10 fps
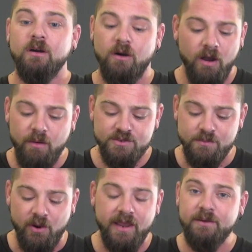Airoh is a
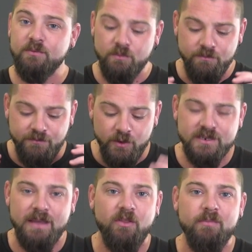brand, first
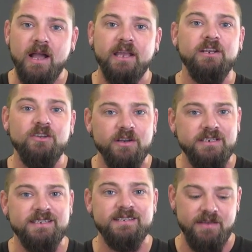came onto the market in
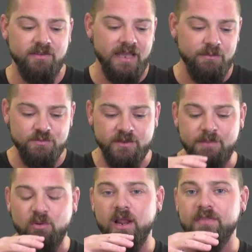'97. That was when they
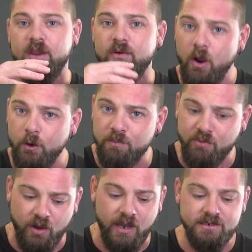brought out their own
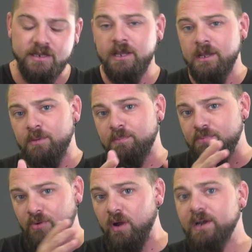product. But
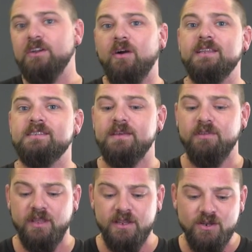prior to
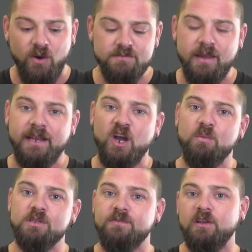'97, these guys made
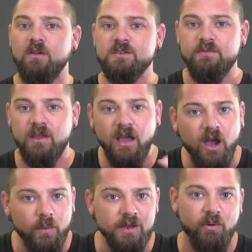helmets for lots of other
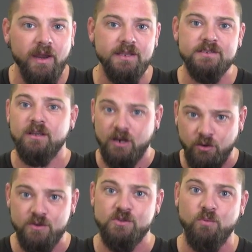OE brands
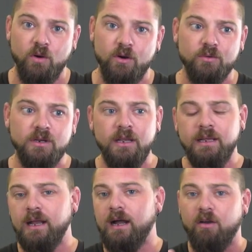across the world.
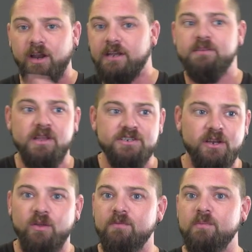I don't need to mention
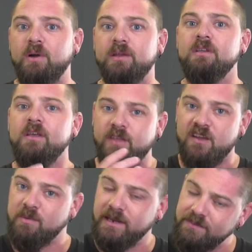any of them, but
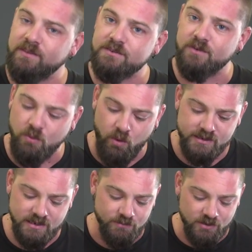they've been at this for quite
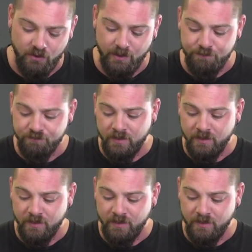some time.